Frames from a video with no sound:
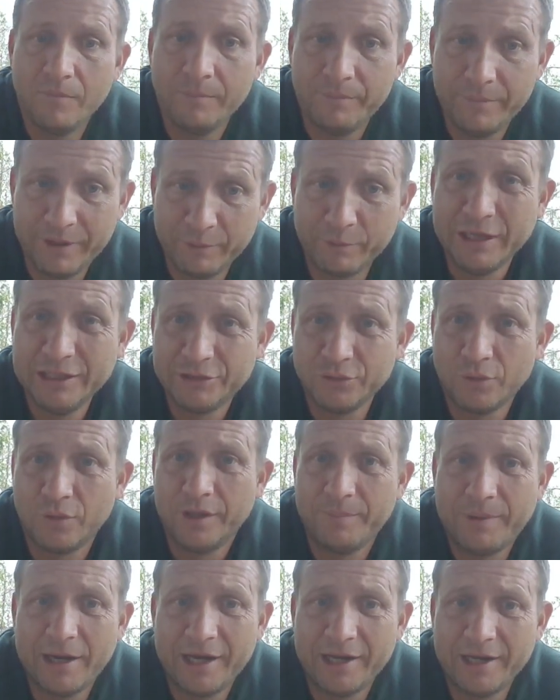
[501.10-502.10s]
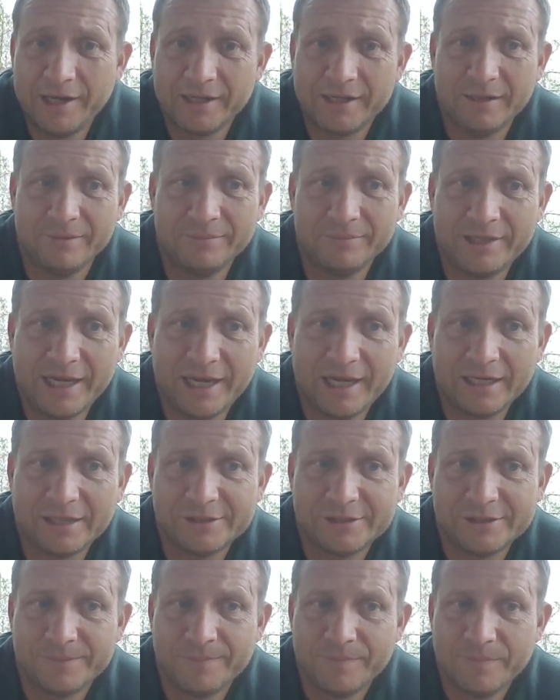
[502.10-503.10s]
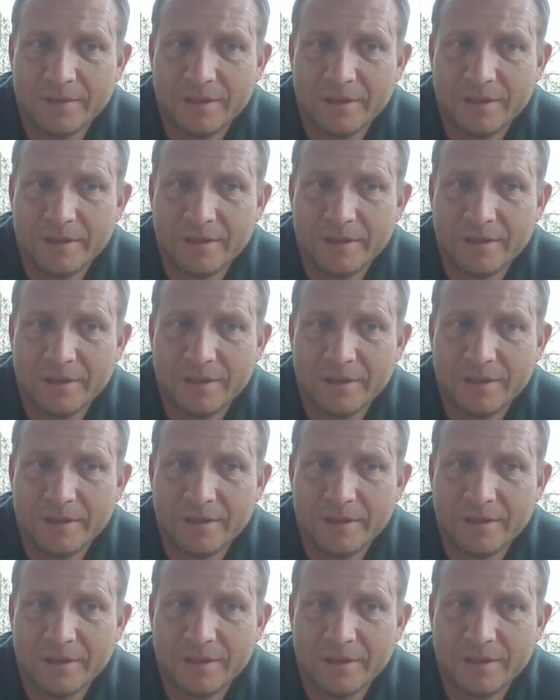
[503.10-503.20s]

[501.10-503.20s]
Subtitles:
be rejoined by an income tax.